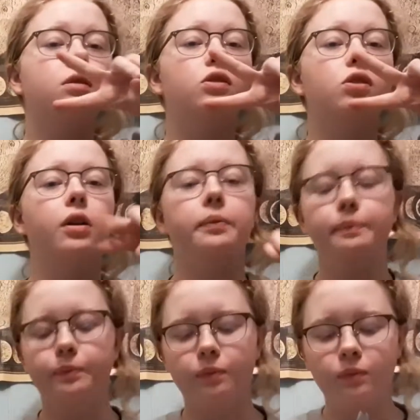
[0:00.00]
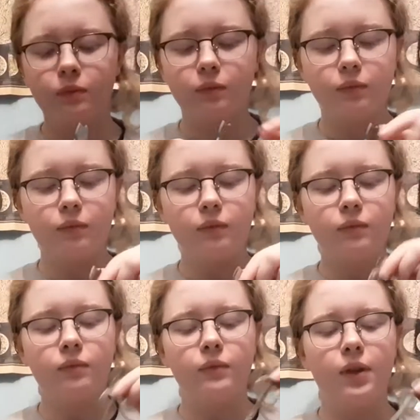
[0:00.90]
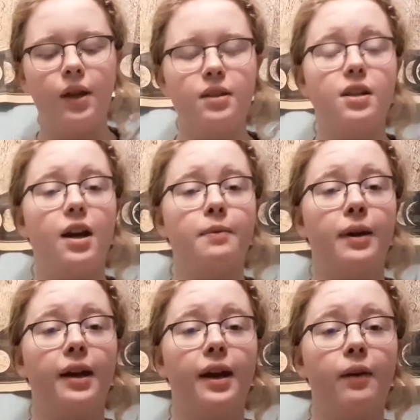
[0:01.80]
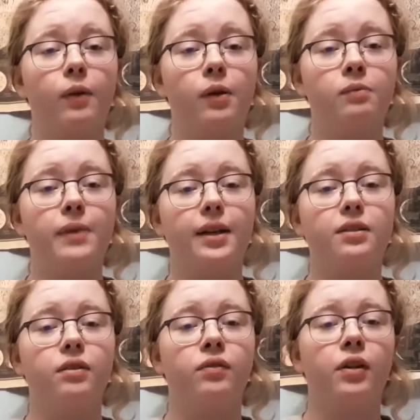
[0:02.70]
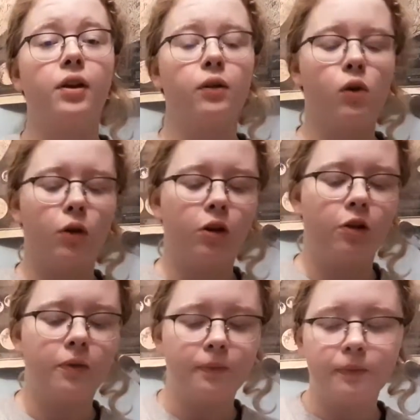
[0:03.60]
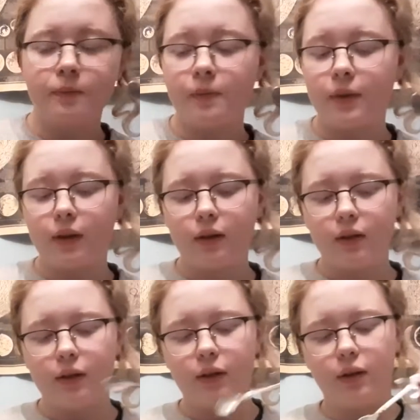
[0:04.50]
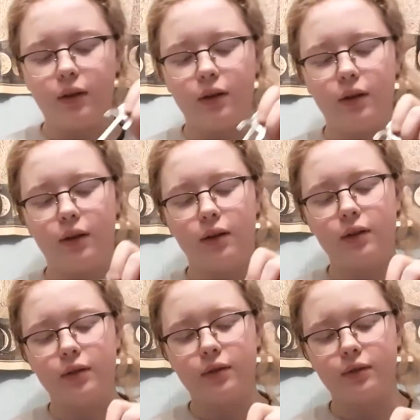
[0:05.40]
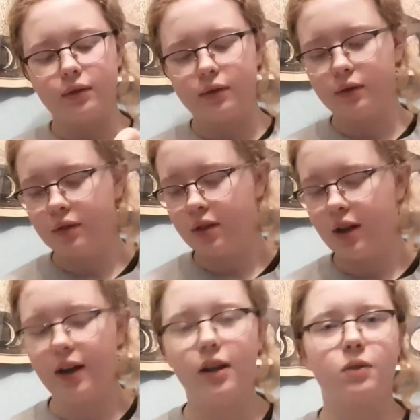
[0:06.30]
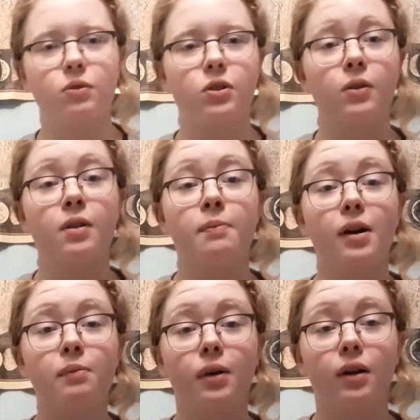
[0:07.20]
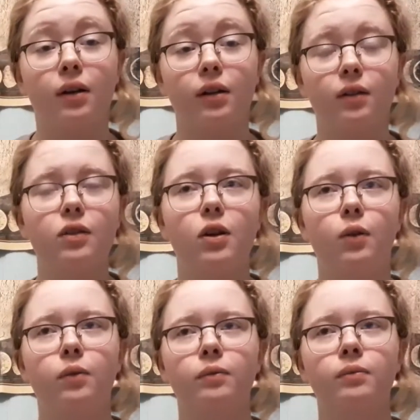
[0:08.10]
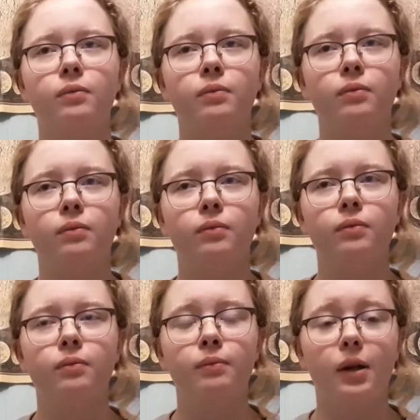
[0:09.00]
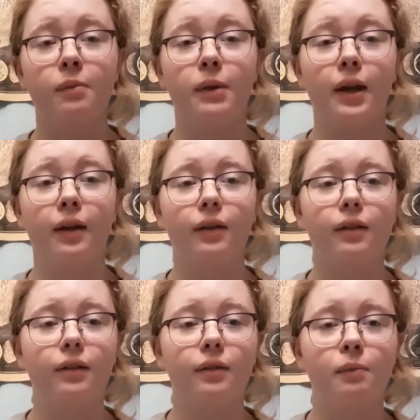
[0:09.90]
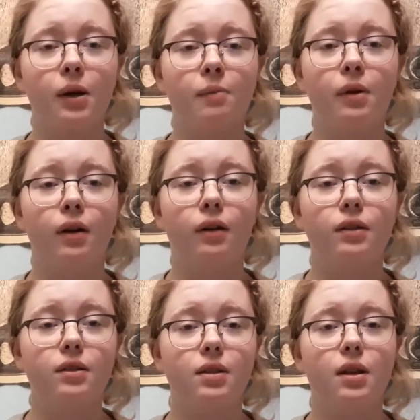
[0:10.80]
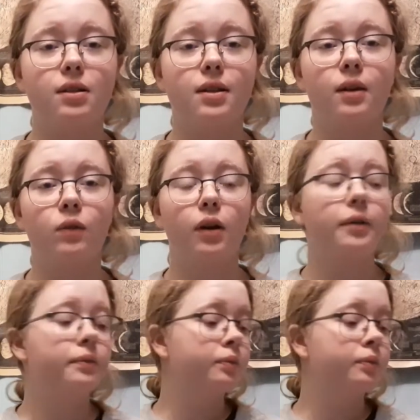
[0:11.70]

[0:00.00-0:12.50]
So, hentai, my guy, welcome back to the video corner. Today I guess we're doing a mukbang. No, mukbang. Mukbang does not sound right.